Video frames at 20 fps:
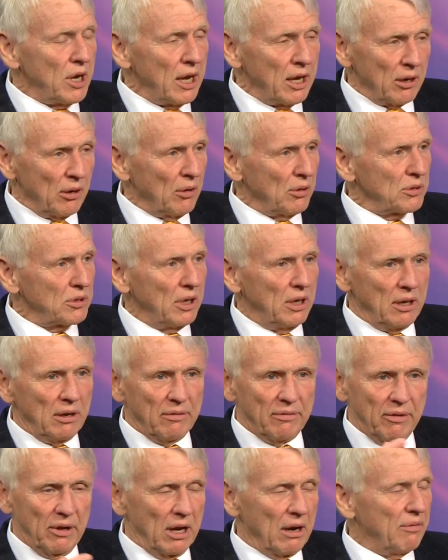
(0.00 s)
channels. They
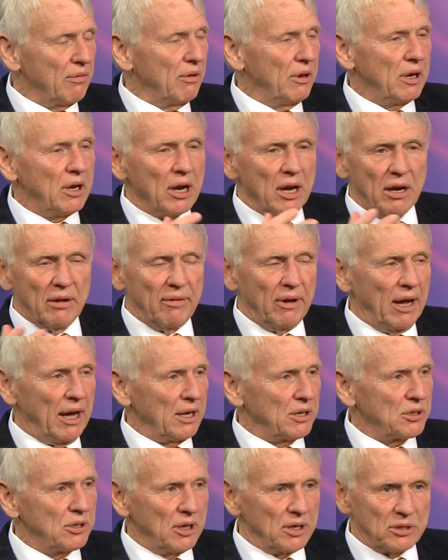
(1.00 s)
have every kind of
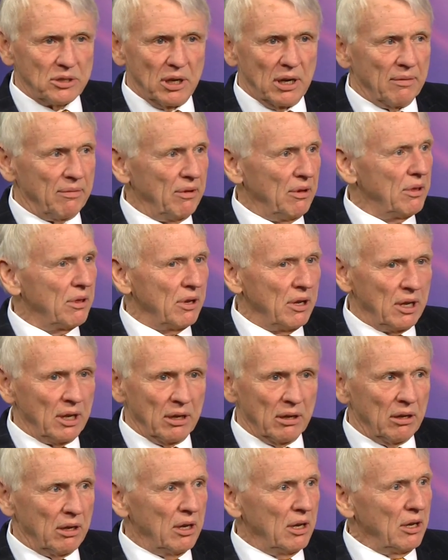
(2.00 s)
access to
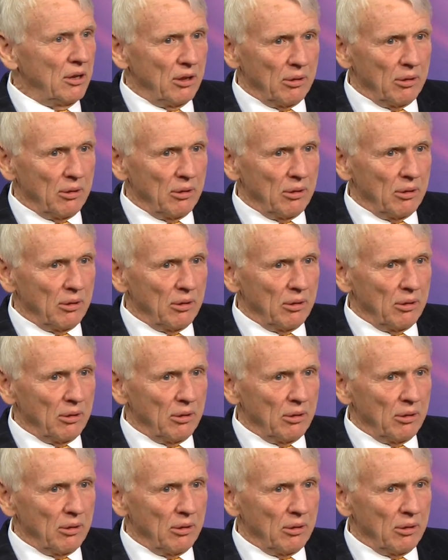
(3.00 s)
everything.